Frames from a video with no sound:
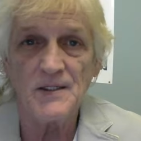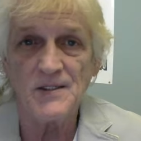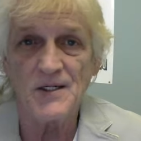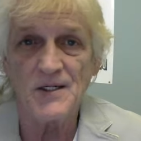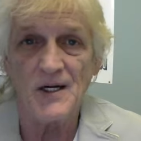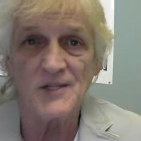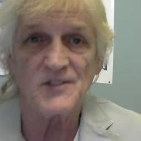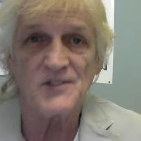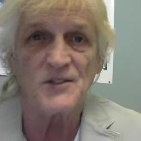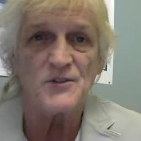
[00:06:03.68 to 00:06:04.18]
it
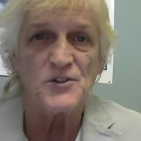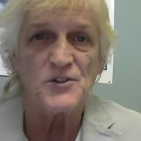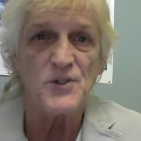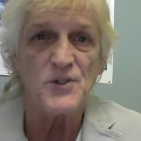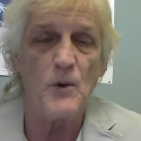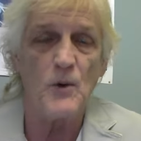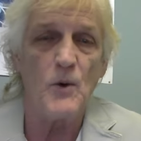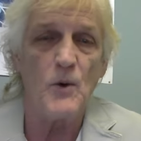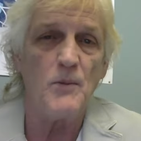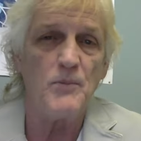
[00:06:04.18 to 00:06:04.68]
doesn't
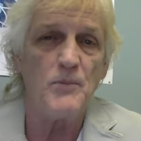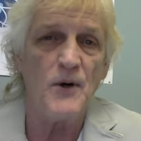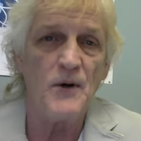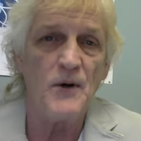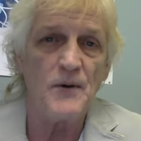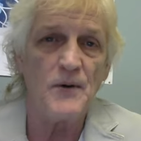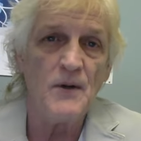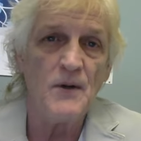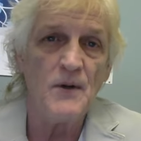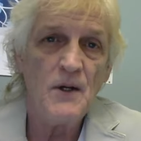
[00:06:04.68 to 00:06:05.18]
show up
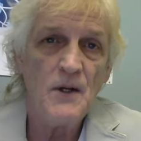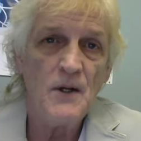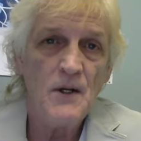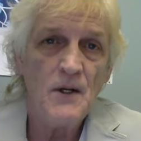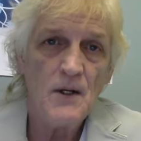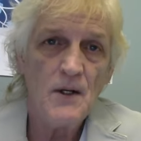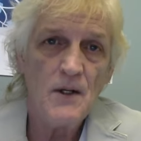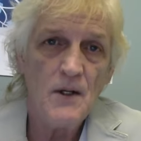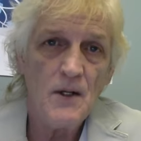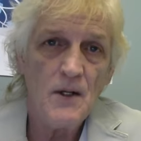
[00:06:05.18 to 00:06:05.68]
on,
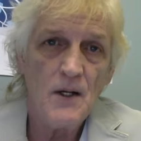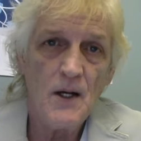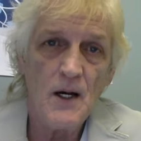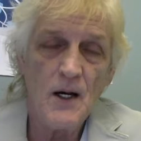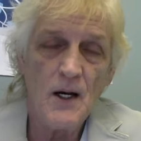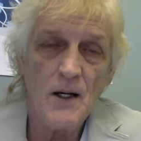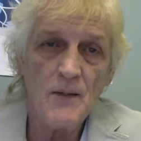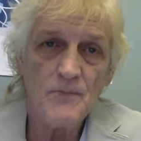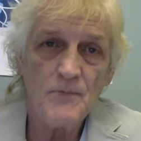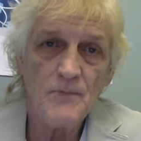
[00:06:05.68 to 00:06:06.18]

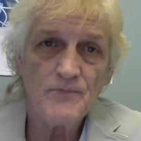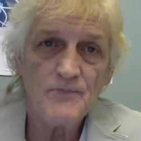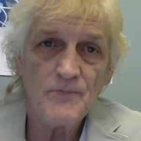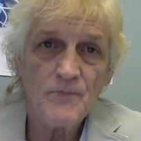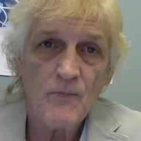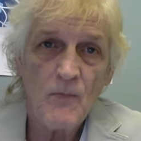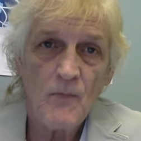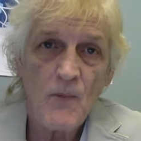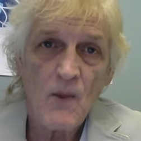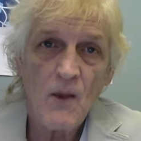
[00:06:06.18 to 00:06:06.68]
um,
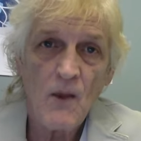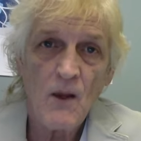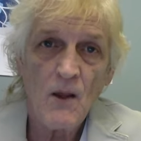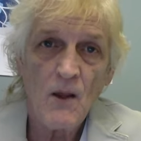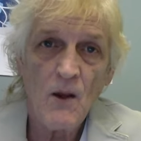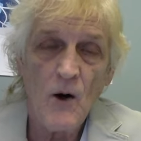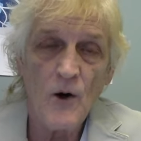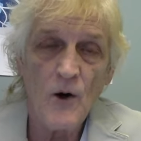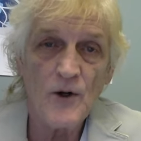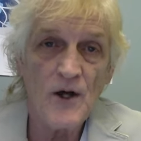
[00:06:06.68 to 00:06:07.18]

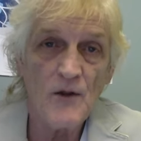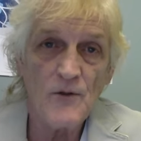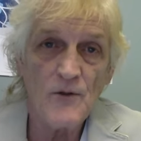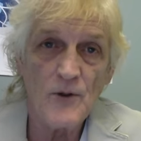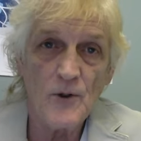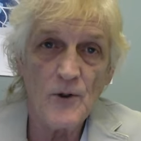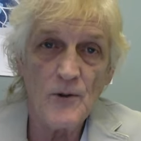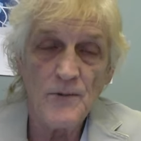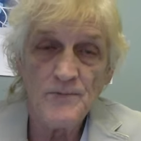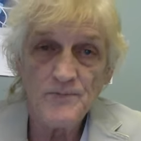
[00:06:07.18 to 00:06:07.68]
on
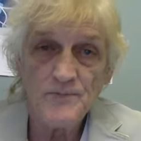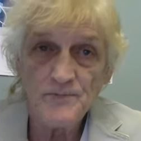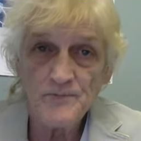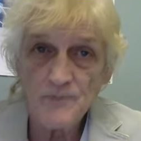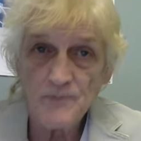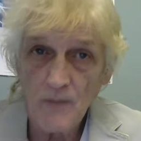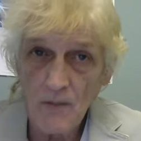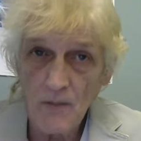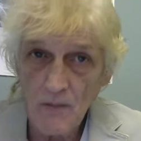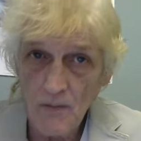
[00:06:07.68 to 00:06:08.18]
other
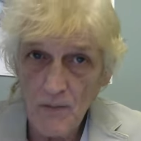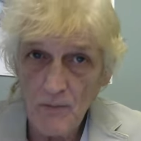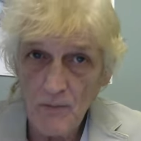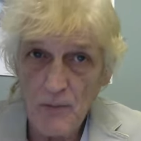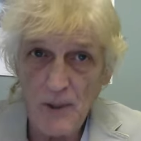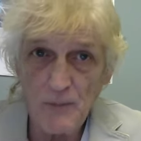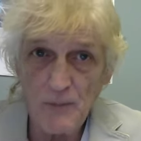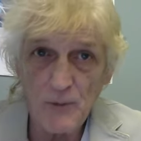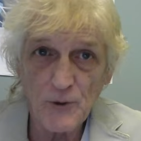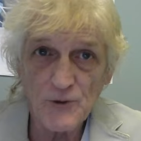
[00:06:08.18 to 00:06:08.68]

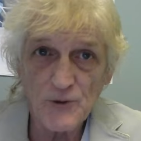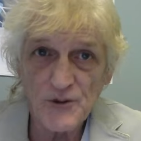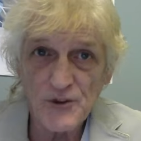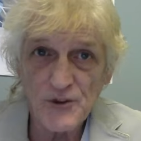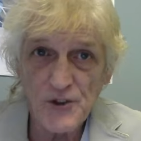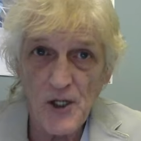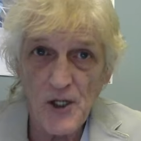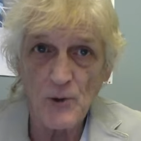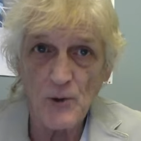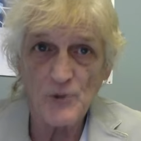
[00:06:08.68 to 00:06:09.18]
people's
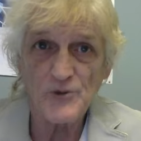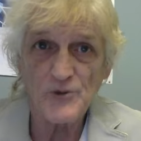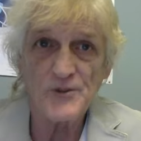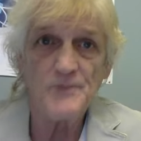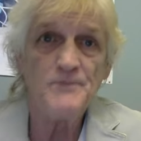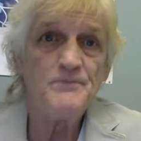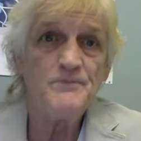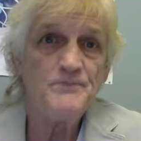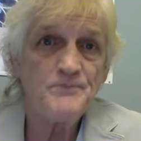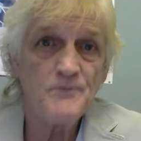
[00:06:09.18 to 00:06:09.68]
shows
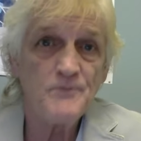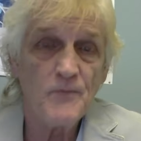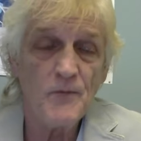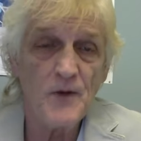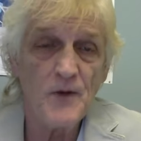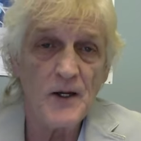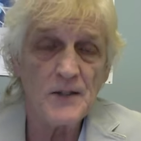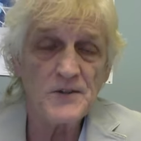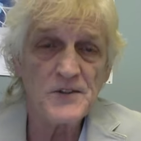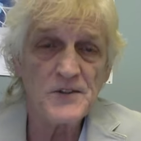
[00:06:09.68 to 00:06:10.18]

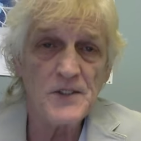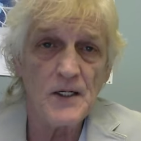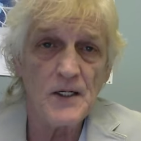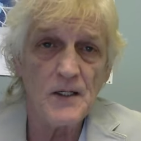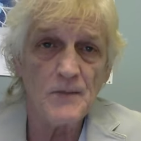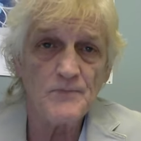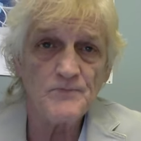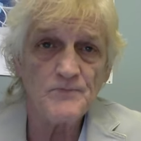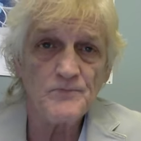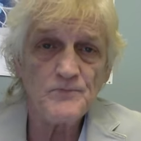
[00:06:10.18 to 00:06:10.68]
that
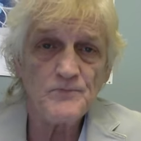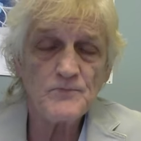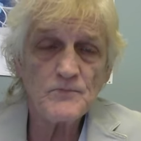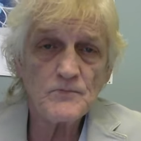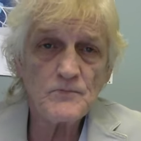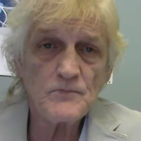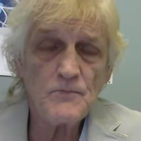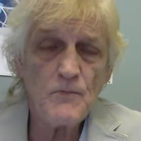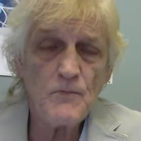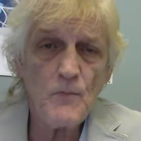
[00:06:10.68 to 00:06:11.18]
um,
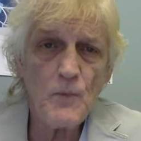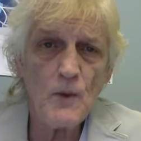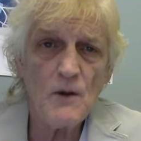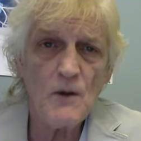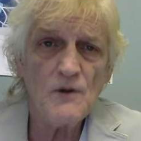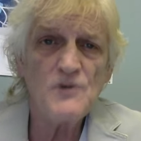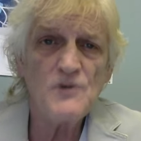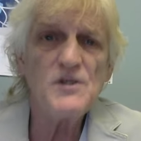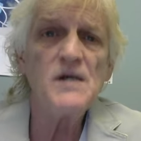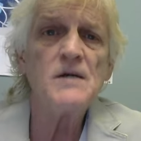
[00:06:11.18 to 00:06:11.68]

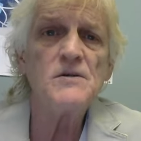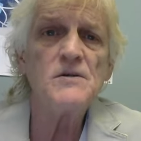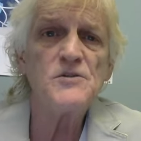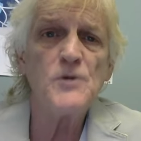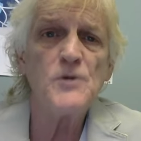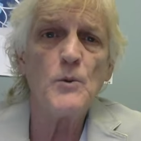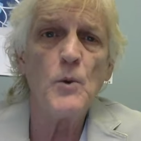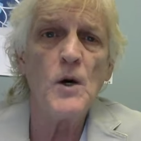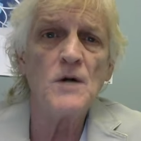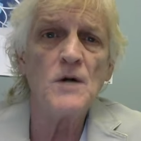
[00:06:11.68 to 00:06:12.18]
tend
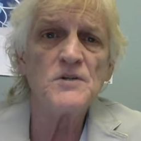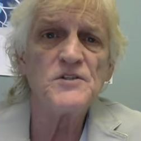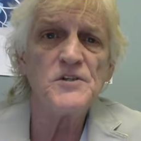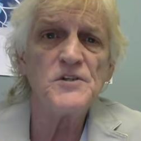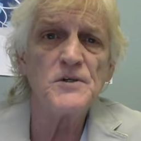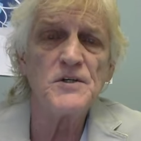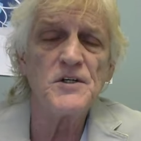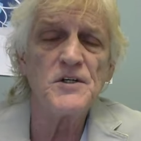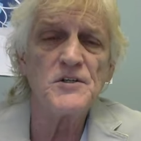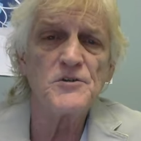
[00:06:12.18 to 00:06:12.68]
to want
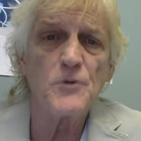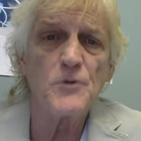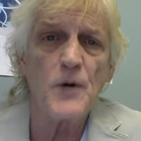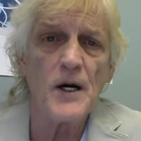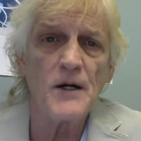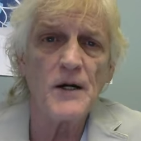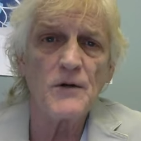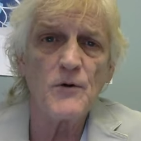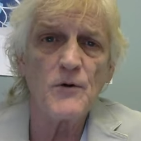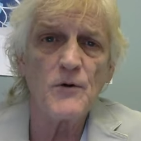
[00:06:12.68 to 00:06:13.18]
to
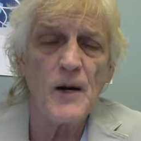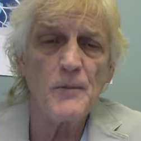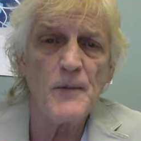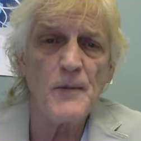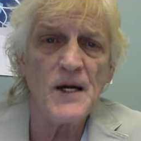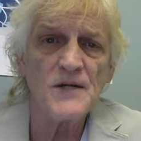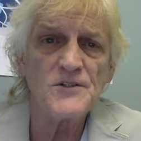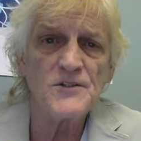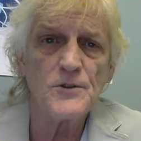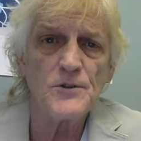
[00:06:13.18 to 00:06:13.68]
discredit
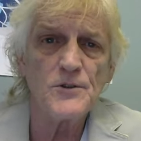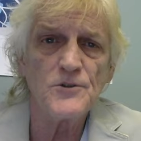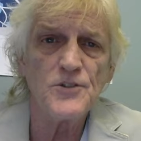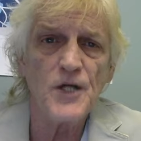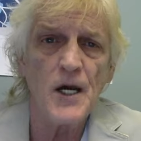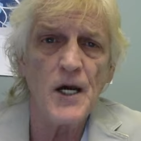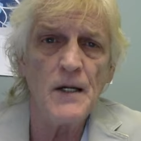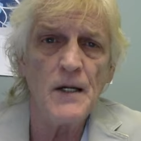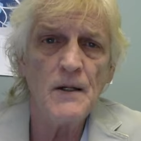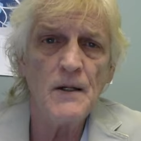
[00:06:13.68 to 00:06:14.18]
Grandmaster
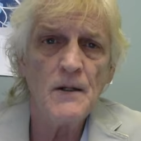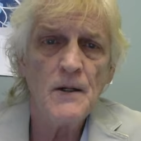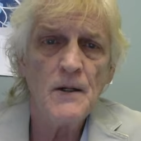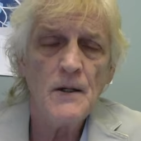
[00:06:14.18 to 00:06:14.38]
Jay.